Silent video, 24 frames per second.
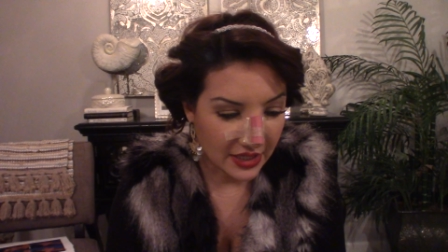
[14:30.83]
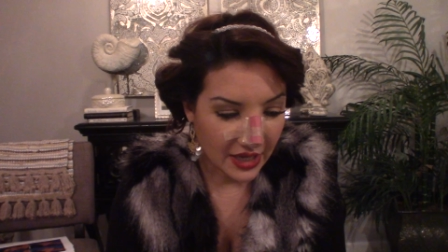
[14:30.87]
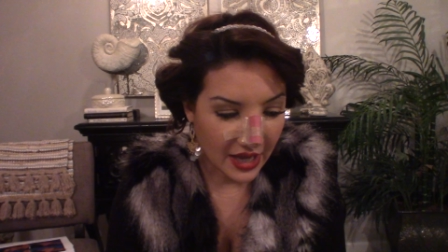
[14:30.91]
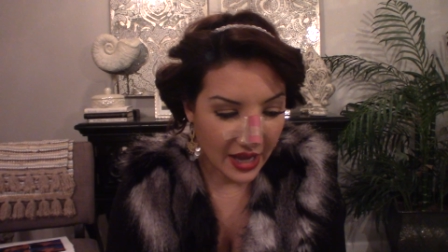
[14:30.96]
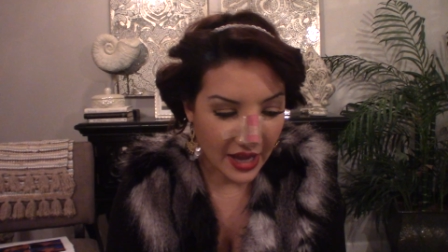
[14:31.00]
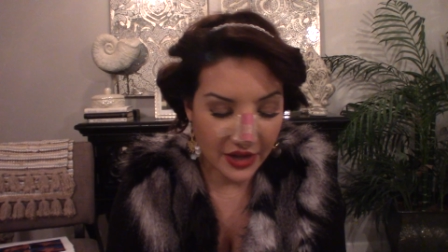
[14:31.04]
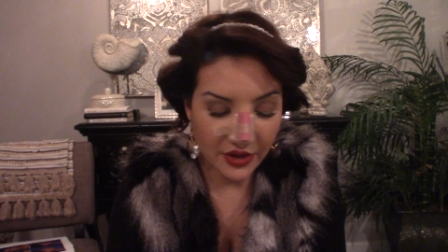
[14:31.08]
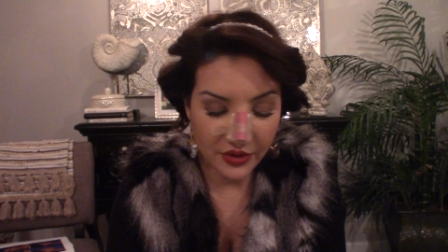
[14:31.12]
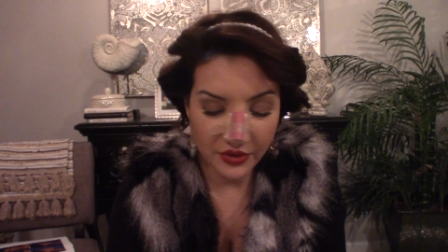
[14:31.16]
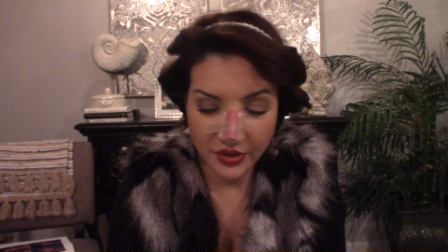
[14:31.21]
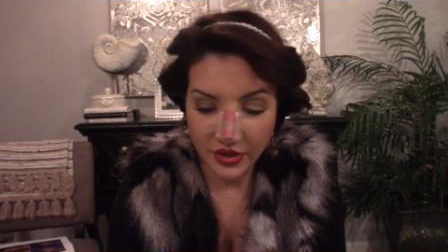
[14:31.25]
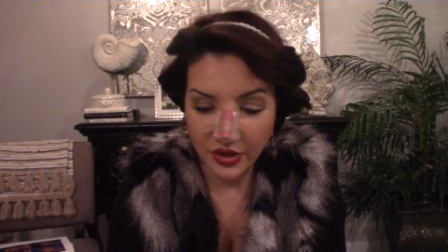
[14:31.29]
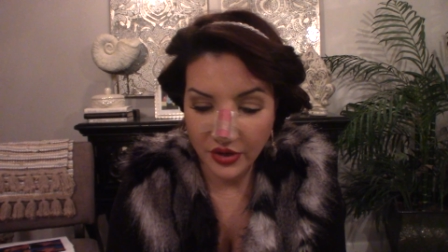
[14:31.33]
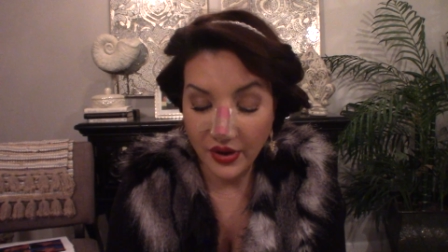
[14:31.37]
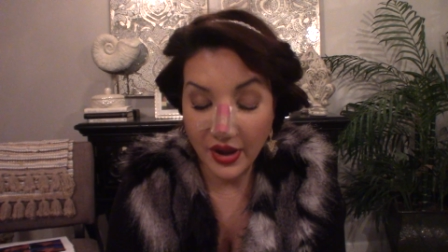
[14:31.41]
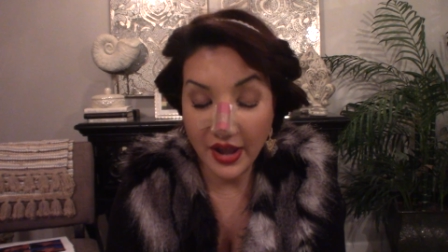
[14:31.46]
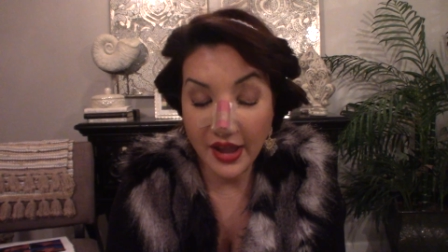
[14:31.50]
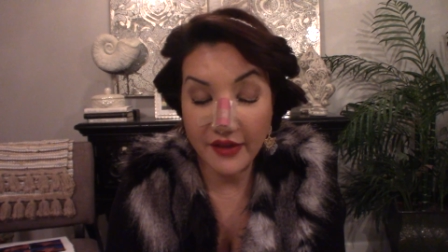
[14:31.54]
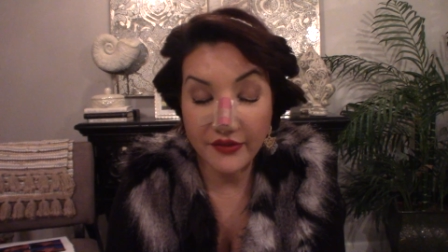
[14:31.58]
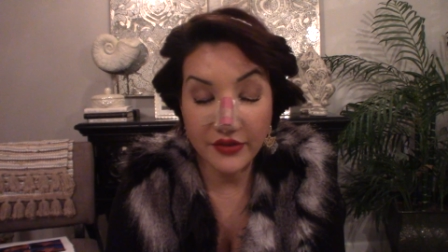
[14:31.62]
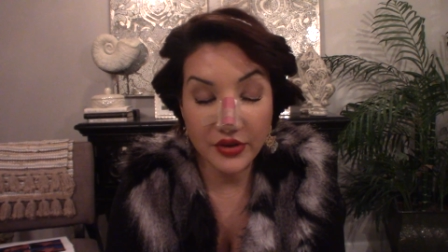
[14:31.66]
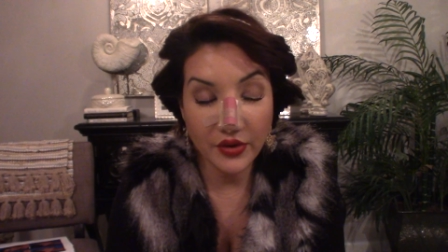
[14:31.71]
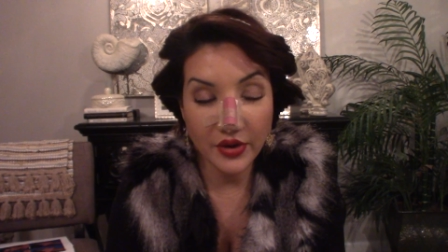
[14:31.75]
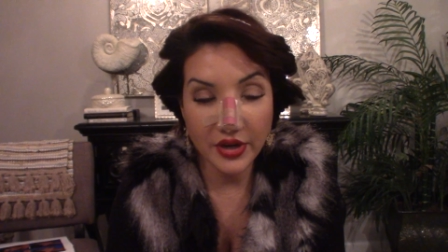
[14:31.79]
I don't know. I
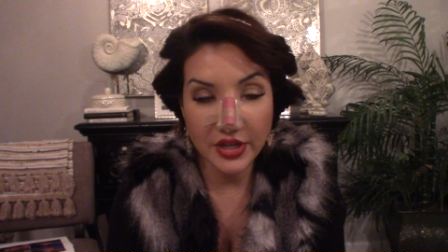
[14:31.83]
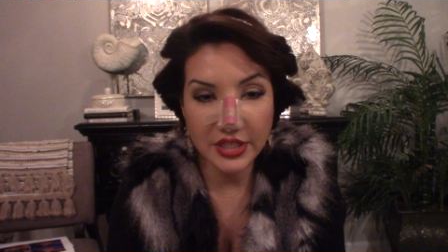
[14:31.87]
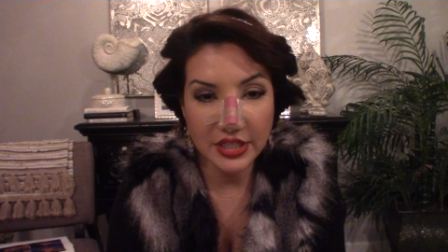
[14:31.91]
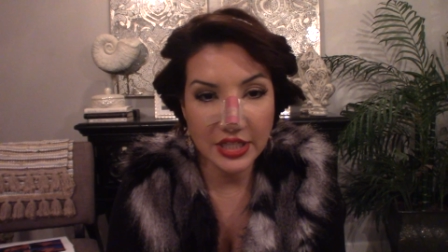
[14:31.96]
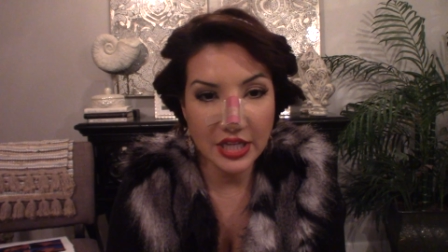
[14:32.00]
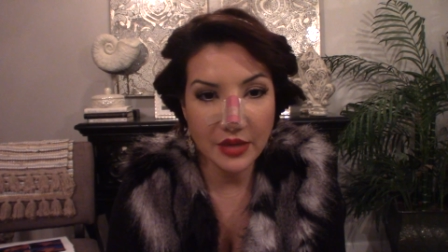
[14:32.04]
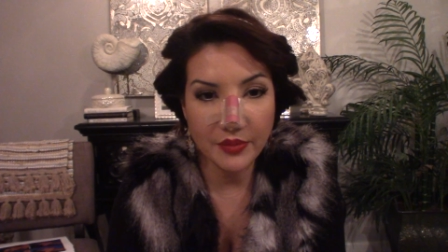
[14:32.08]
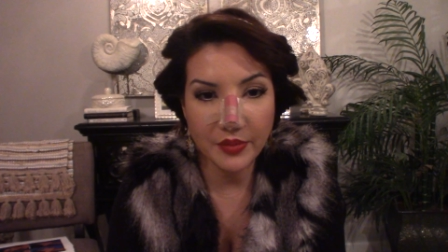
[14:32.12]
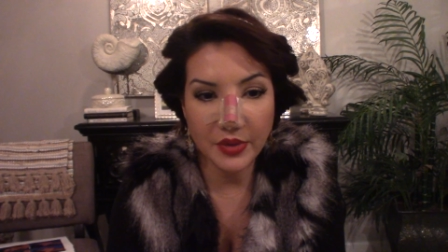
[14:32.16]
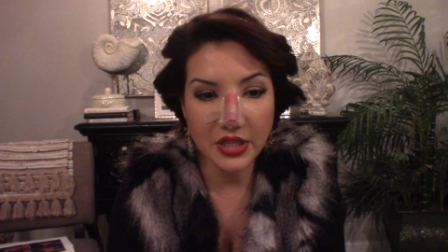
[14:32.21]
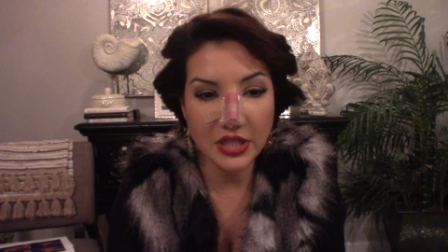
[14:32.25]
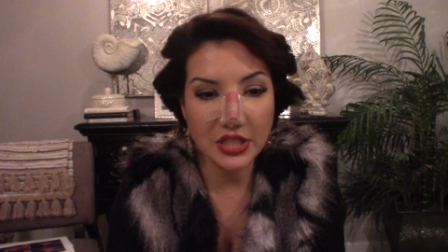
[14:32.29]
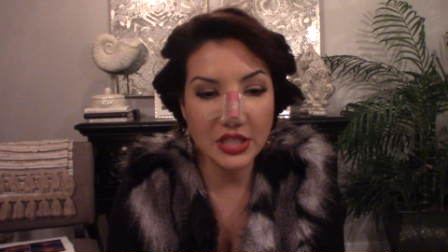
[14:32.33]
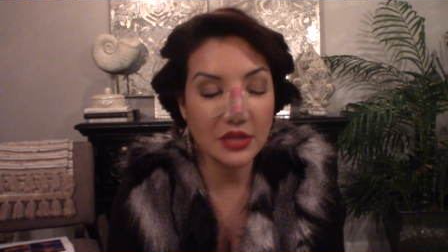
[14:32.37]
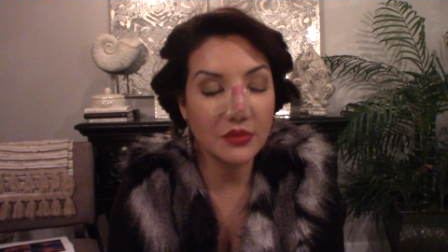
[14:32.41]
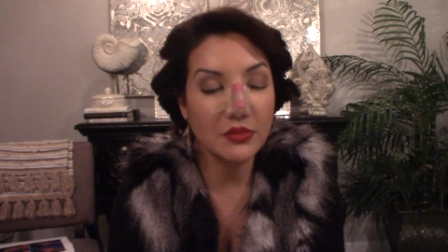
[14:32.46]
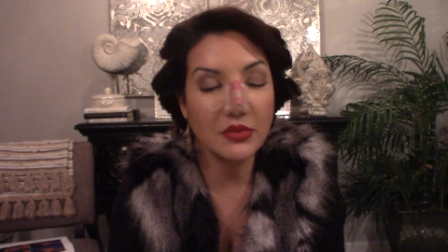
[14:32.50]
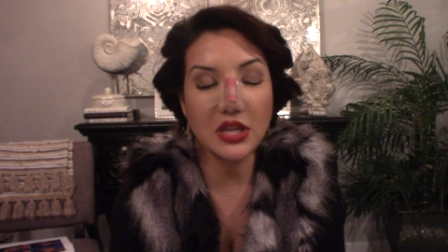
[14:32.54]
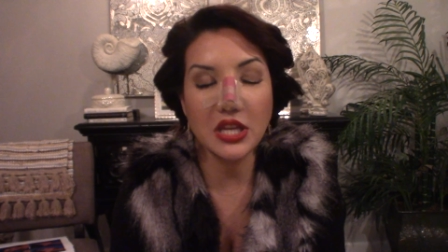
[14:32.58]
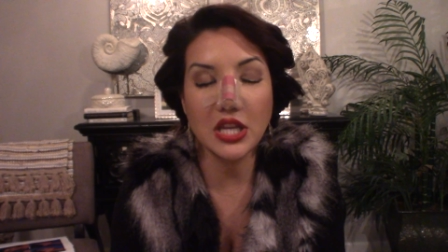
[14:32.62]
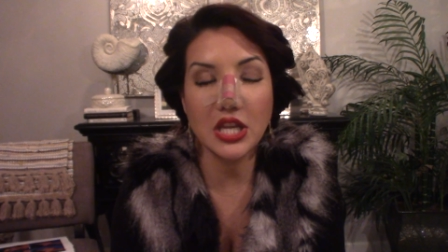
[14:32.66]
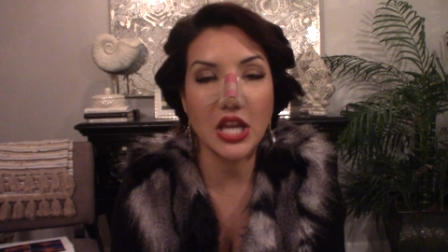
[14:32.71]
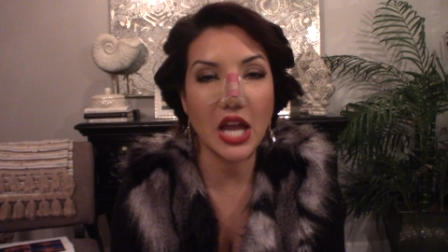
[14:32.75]
have no idea. But to me,